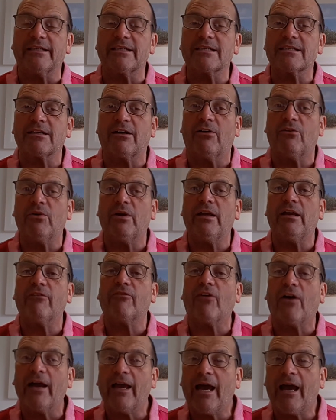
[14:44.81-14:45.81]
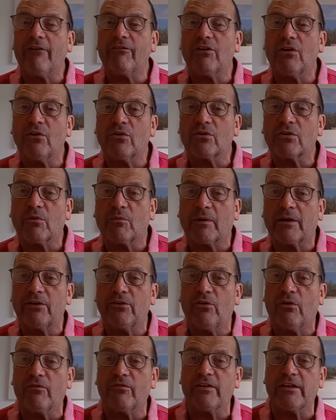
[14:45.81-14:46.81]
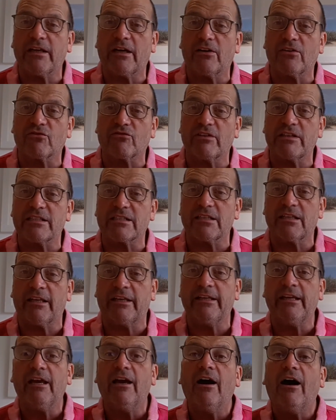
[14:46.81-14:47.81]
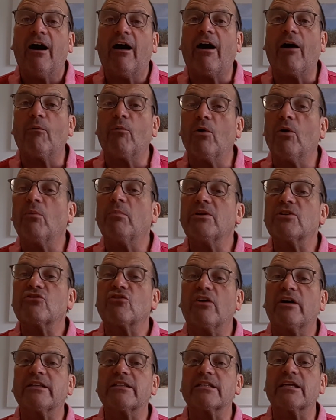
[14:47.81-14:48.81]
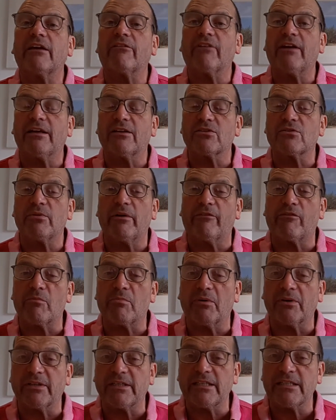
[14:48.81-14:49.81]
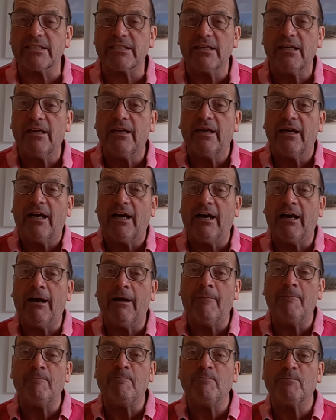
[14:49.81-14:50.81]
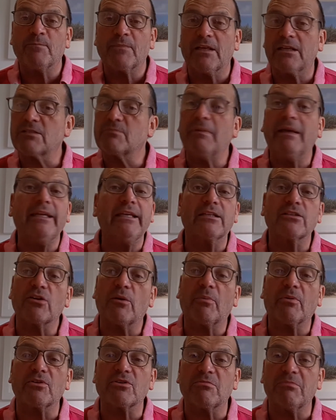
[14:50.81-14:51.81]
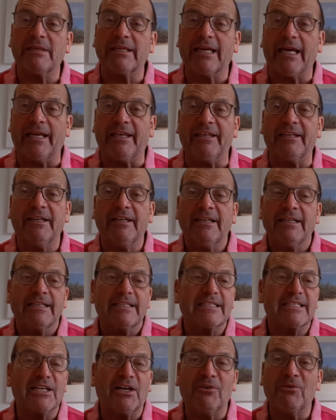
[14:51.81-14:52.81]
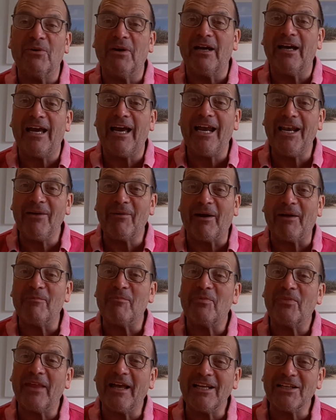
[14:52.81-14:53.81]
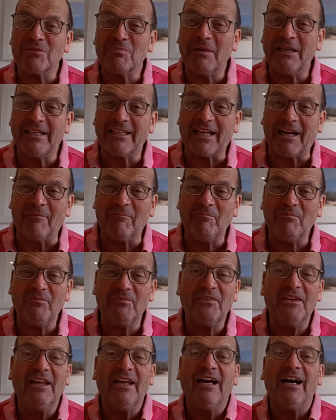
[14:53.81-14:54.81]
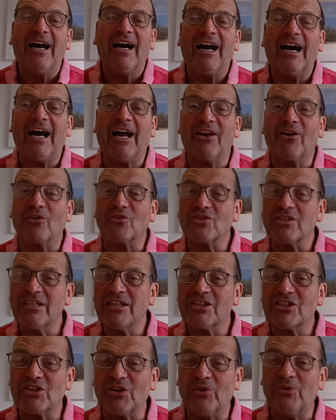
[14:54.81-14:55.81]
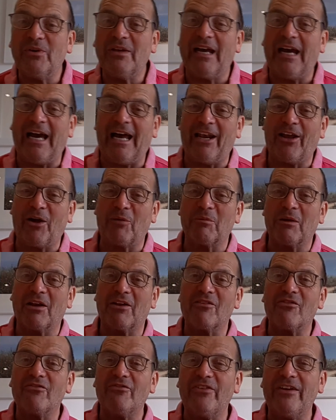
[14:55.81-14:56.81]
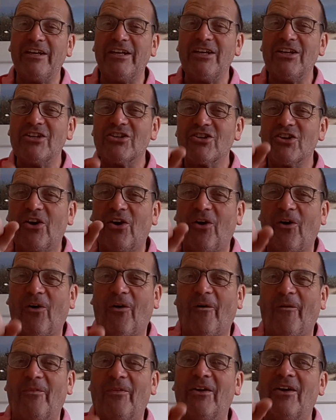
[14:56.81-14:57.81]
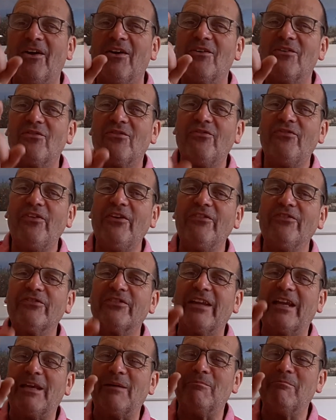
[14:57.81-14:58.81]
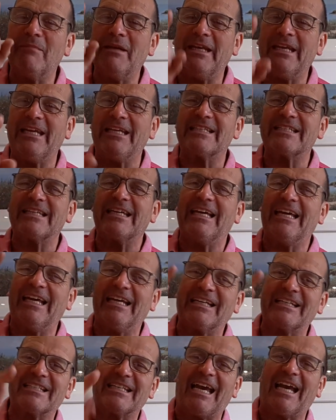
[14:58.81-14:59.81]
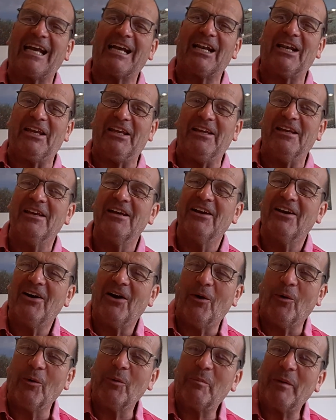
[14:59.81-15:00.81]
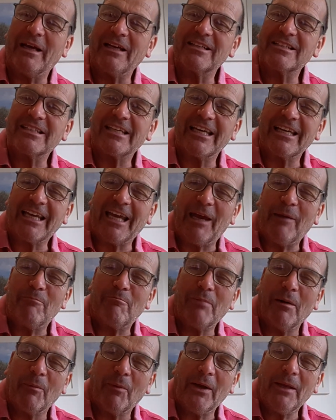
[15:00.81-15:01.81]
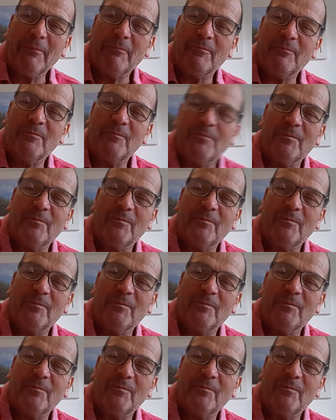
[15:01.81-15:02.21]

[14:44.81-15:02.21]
So if I haven't looked at one of your videos recently, I will be trying to get round to everybody's. as many as I possibly can. So anyway, that's me done, and I'll see you soon, and I'm going to finish on 15 minutes exactly. All the best, take care, bye bye.